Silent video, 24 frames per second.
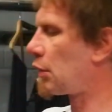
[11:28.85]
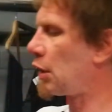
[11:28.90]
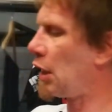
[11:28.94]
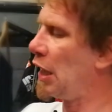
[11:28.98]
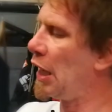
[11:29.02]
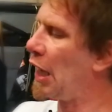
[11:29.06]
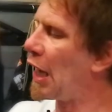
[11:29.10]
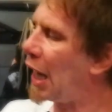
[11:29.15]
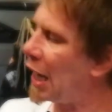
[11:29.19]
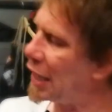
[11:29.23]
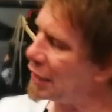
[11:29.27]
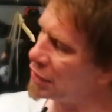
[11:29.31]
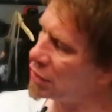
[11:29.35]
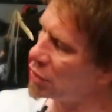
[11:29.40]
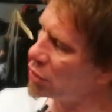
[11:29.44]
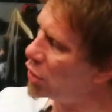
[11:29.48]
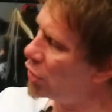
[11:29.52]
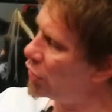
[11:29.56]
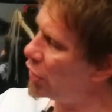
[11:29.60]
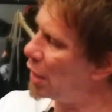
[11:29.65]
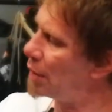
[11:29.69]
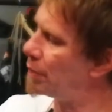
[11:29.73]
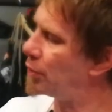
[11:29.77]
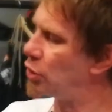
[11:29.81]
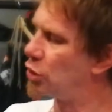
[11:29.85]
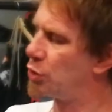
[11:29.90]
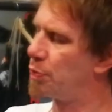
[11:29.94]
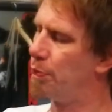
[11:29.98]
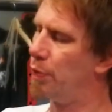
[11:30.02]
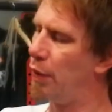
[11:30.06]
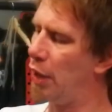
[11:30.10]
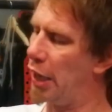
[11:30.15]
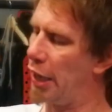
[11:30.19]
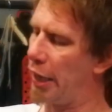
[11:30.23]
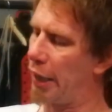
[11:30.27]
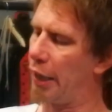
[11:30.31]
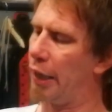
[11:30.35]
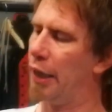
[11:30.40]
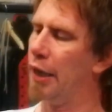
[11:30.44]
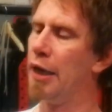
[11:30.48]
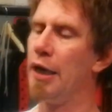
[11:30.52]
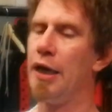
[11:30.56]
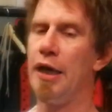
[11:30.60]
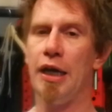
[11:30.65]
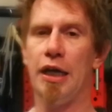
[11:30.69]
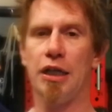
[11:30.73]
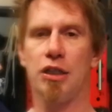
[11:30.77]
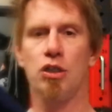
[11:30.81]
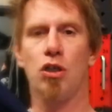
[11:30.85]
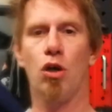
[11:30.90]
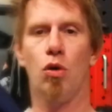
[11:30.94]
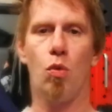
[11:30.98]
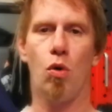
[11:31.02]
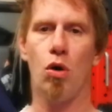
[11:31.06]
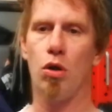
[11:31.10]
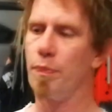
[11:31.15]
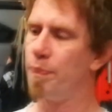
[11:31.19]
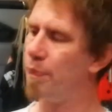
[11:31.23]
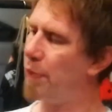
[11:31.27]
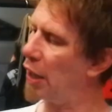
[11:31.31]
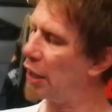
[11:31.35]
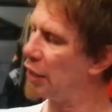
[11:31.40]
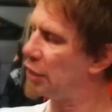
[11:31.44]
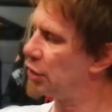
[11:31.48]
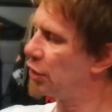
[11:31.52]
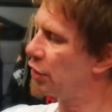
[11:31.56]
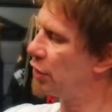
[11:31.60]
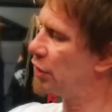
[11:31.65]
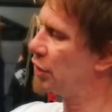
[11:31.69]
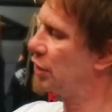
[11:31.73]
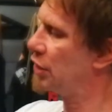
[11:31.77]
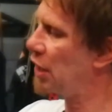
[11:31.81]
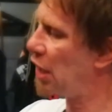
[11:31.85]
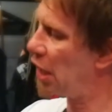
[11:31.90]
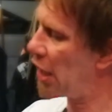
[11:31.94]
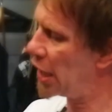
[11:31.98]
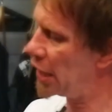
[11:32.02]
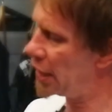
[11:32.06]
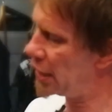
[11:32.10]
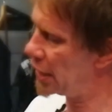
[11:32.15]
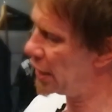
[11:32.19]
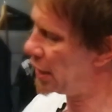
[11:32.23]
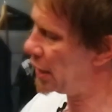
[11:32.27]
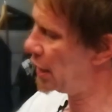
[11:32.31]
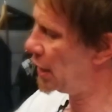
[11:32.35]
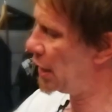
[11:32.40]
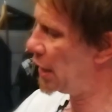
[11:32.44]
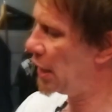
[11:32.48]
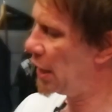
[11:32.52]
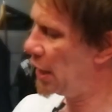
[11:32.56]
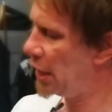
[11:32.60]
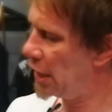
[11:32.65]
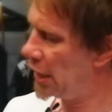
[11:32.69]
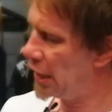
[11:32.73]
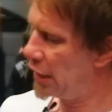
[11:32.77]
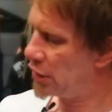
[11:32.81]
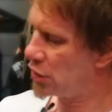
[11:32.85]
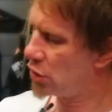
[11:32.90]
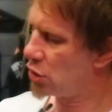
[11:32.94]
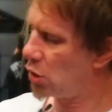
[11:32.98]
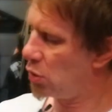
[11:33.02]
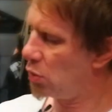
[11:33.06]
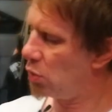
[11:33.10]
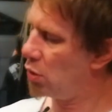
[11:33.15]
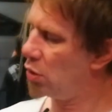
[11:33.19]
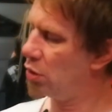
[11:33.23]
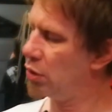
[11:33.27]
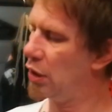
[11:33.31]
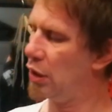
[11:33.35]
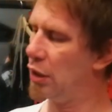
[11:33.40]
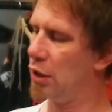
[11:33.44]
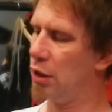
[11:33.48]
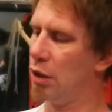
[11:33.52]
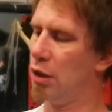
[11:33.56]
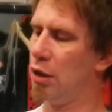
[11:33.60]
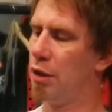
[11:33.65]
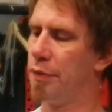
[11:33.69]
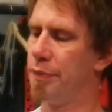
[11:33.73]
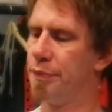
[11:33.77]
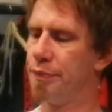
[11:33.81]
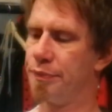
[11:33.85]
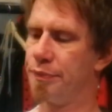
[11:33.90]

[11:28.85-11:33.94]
It hasn't got that much bling. It's got one patch on the side, it's got one little